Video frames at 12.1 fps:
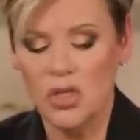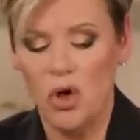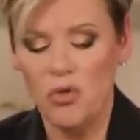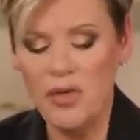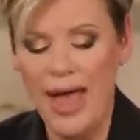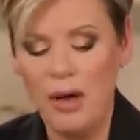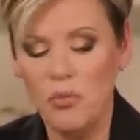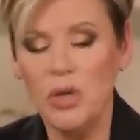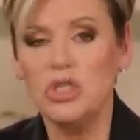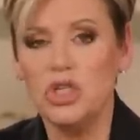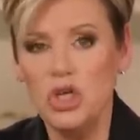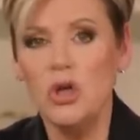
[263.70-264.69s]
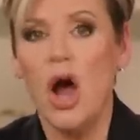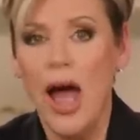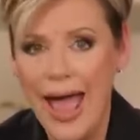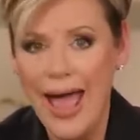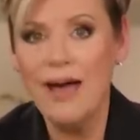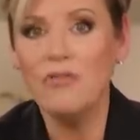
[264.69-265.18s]
So that which you
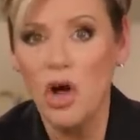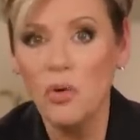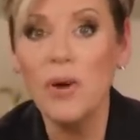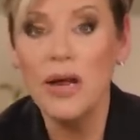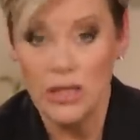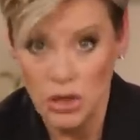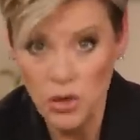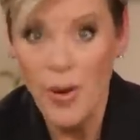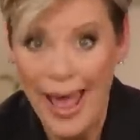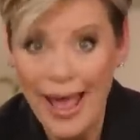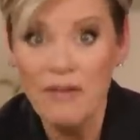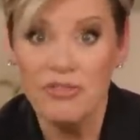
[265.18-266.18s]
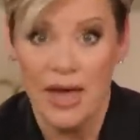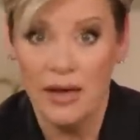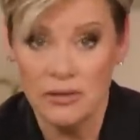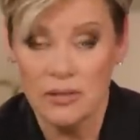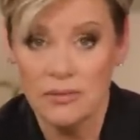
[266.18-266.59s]
have already, you have that.